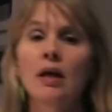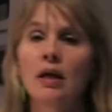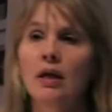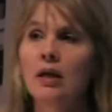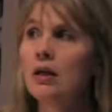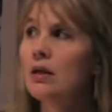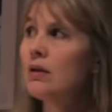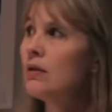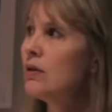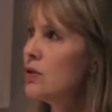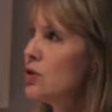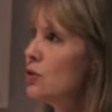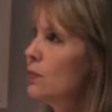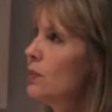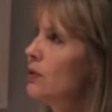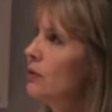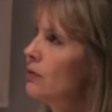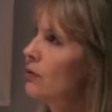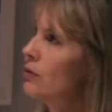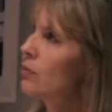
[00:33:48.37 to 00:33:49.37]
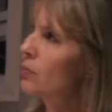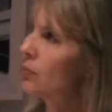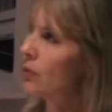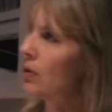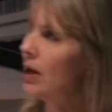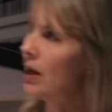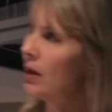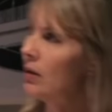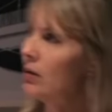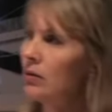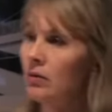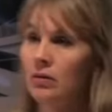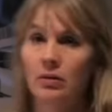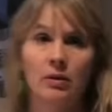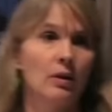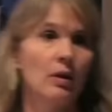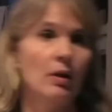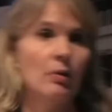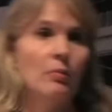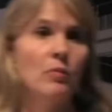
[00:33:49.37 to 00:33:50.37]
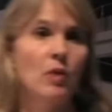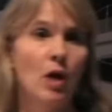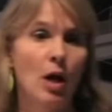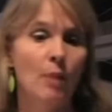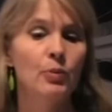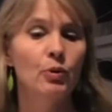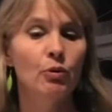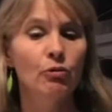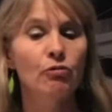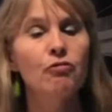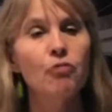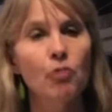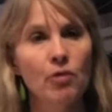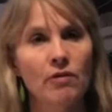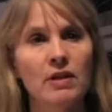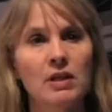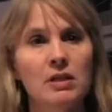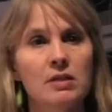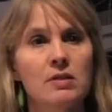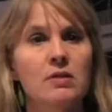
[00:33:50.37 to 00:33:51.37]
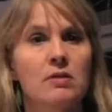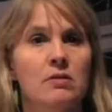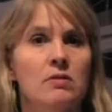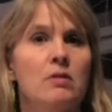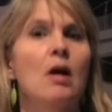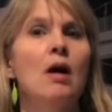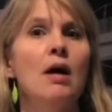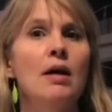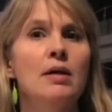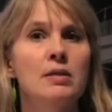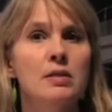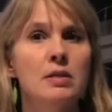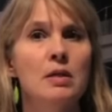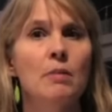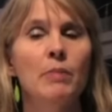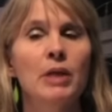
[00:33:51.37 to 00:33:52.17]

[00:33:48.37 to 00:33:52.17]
in the superior parietal lobule for these signs,